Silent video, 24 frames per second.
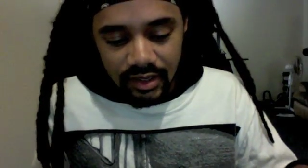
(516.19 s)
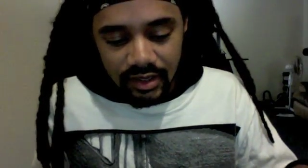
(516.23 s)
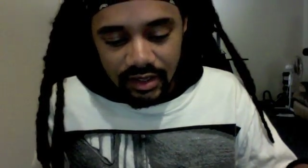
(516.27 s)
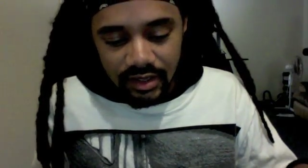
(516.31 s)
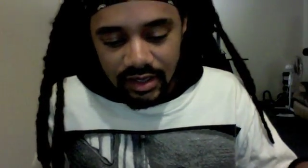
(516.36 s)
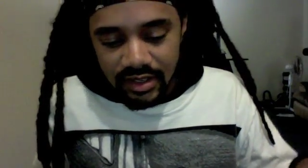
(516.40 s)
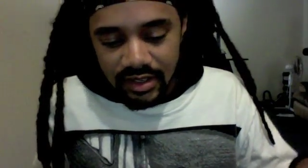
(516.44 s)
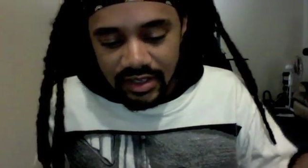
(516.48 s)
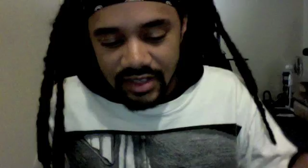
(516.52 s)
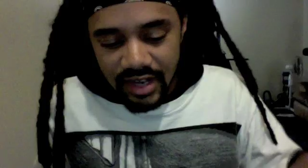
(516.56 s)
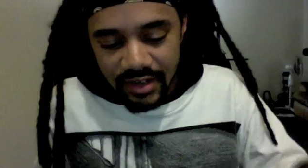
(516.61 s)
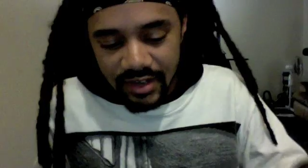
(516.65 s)

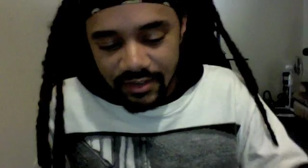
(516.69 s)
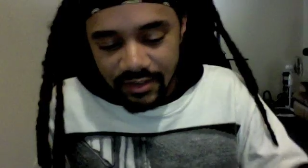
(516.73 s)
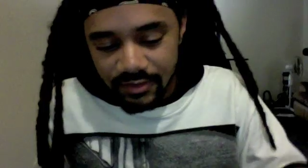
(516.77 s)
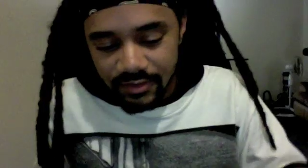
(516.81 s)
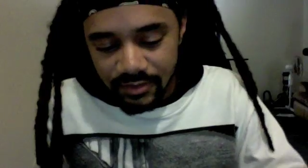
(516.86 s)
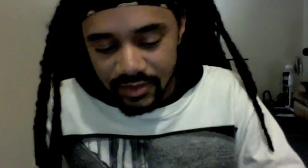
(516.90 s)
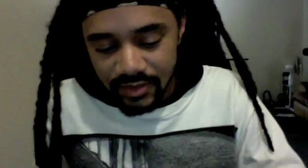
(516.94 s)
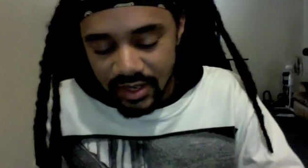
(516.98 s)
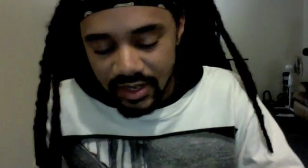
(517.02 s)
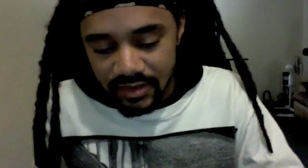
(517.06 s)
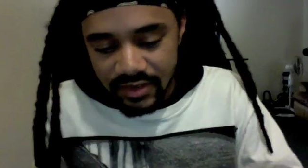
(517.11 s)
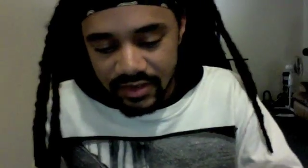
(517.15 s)

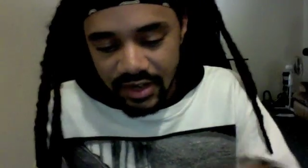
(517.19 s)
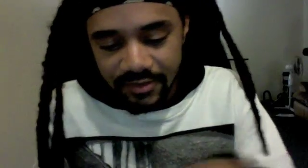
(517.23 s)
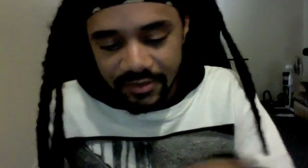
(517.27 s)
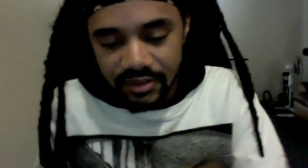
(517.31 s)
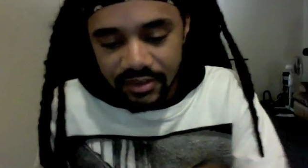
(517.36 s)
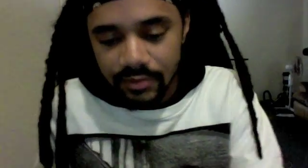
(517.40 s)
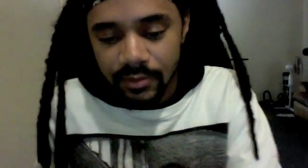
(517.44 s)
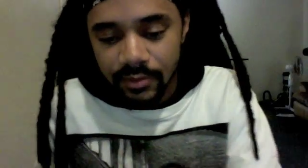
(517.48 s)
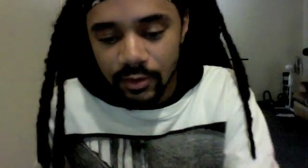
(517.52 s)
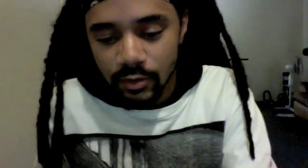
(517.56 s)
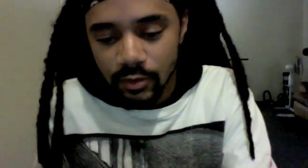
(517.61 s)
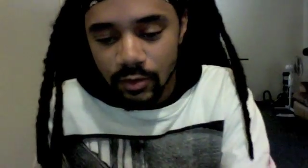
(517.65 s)

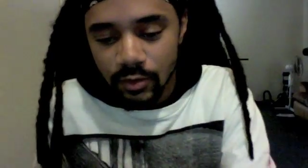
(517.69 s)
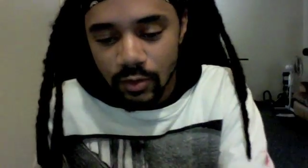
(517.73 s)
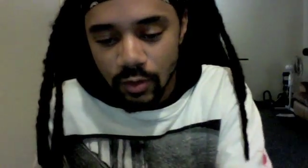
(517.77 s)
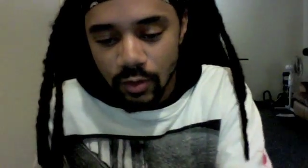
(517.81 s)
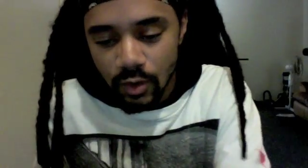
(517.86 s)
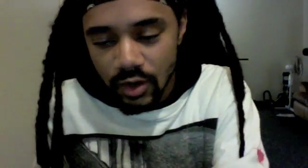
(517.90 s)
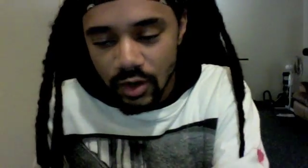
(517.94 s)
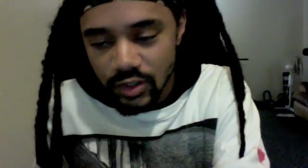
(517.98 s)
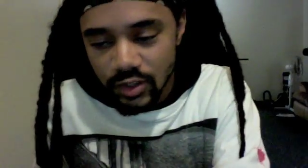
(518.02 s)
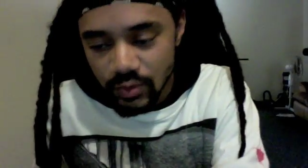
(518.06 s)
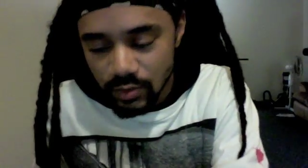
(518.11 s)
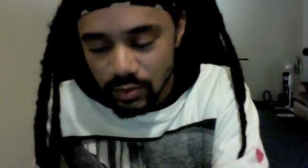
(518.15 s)
inevitable
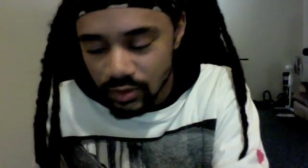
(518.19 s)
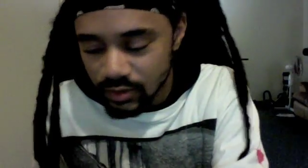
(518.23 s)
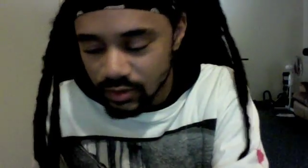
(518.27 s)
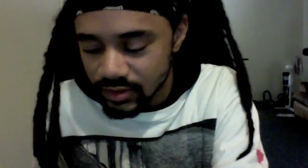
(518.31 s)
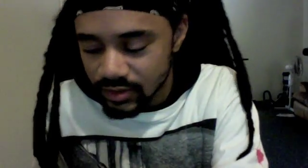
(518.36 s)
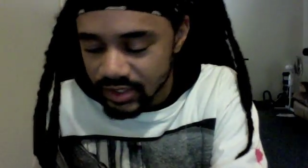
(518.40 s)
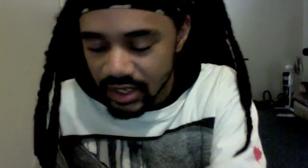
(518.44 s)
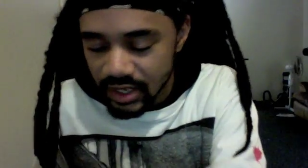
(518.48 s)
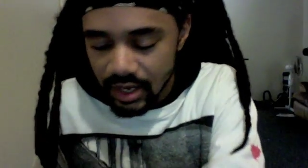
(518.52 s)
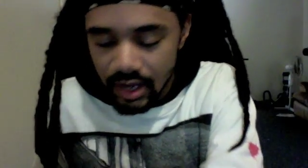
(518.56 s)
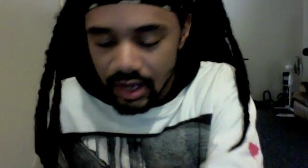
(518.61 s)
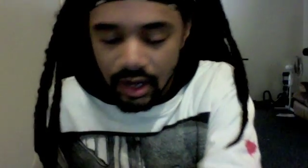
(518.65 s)
crossroads
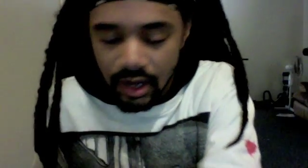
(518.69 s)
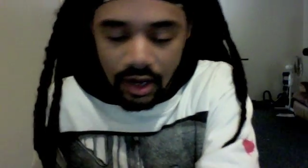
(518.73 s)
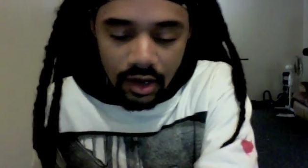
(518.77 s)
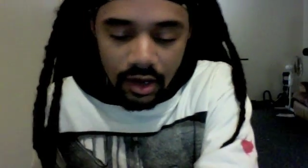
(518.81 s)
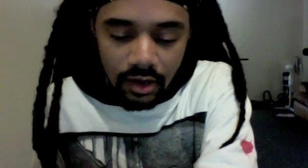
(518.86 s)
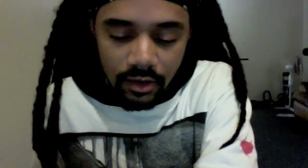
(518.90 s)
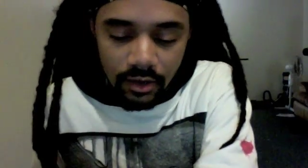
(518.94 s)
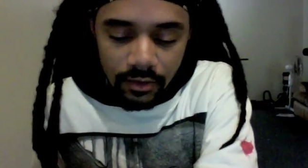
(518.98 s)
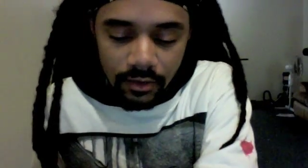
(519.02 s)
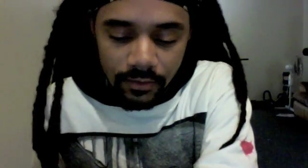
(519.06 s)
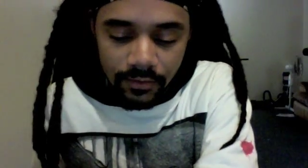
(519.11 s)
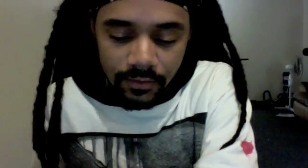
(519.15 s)

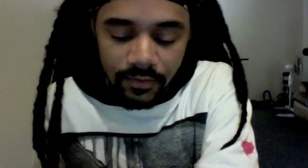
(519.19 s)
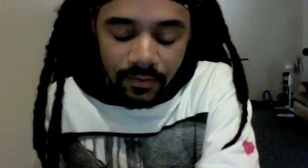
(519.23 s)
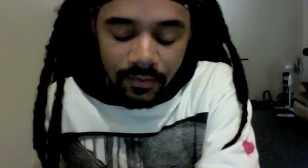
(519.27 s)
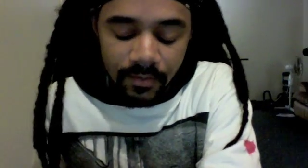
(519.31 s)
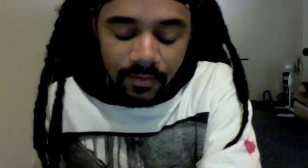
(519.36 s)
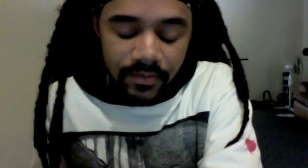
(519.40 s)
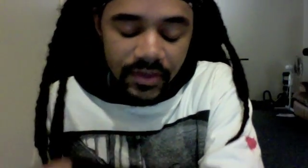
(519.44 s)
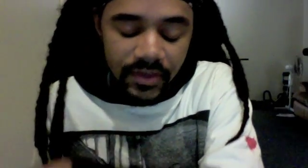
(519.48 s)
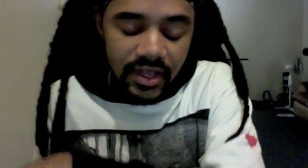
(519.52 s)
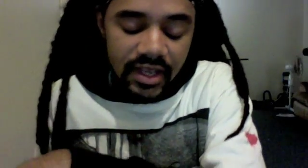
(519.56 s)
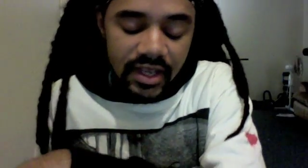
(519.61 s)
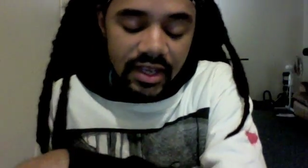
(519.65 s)
of
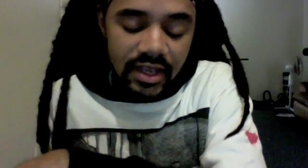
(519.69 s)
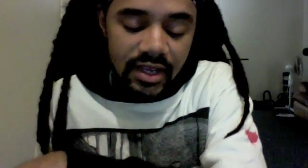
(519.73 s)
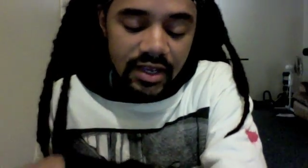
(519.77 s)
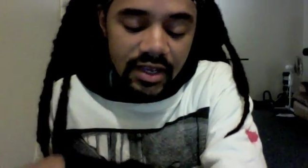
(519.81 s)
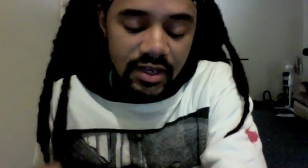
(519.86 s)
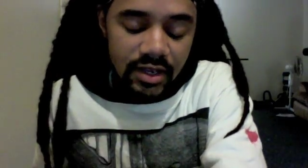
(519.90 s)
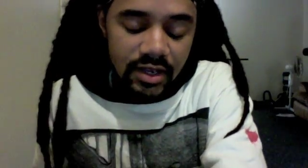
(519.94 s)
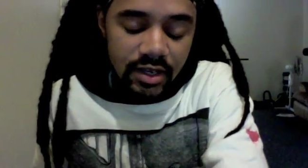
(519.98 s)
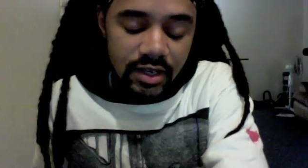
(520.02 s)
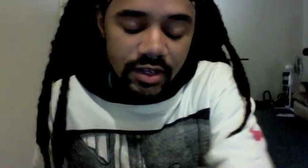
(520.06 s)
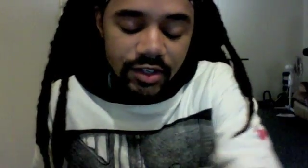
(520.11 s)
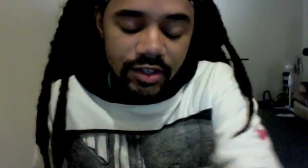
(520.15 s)

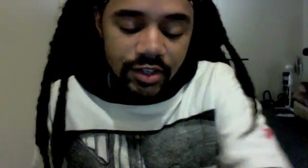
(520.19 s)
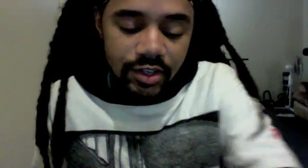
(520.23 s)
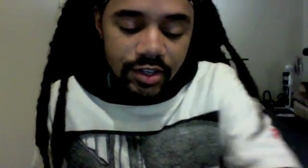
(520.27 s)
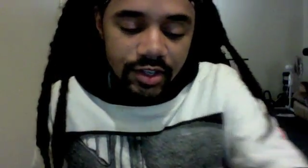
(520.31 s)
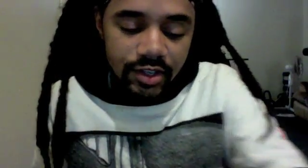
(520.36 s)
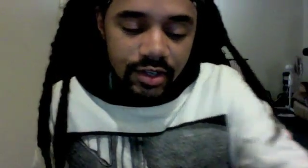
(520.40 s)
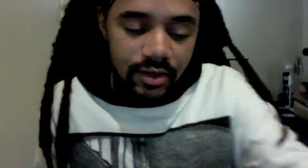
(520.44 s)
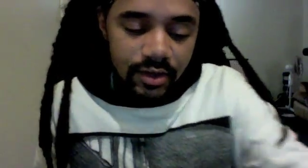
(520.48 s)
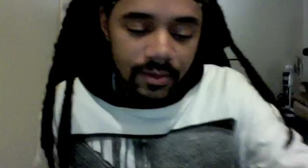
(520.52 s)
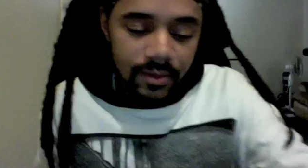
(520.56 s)
each